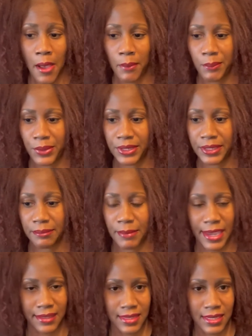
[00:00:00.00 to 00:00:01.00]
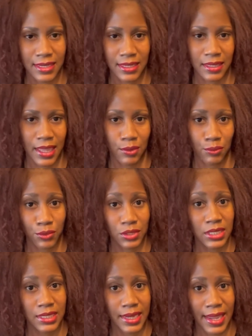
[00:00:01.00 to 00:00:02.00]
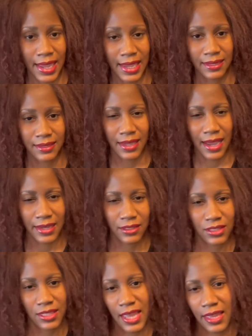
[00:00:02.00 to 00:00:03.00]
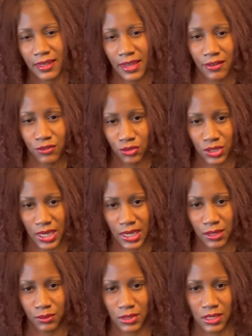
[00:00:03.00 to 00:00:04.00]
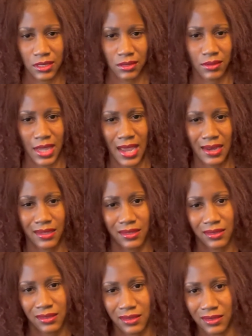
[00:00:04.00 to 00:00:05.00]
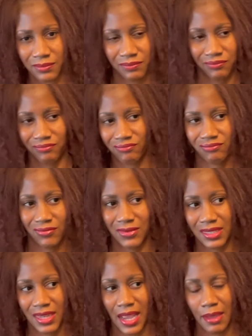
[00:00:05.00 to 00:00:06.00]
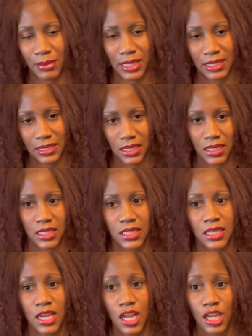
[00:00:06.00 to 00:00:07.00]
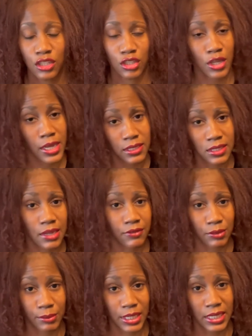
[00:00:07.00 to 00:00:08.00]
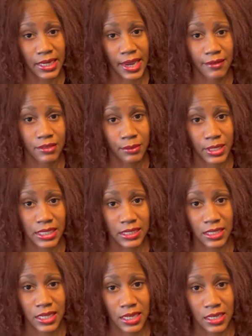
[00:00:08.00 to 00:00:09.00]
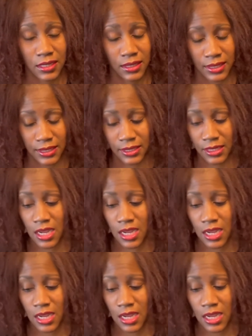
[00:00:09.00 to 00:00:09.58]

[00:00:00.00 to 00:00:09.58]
But back then, they really hadn't gotten to that level yet. It was still kind of not being done. So you had to save your money and have the money to get it done.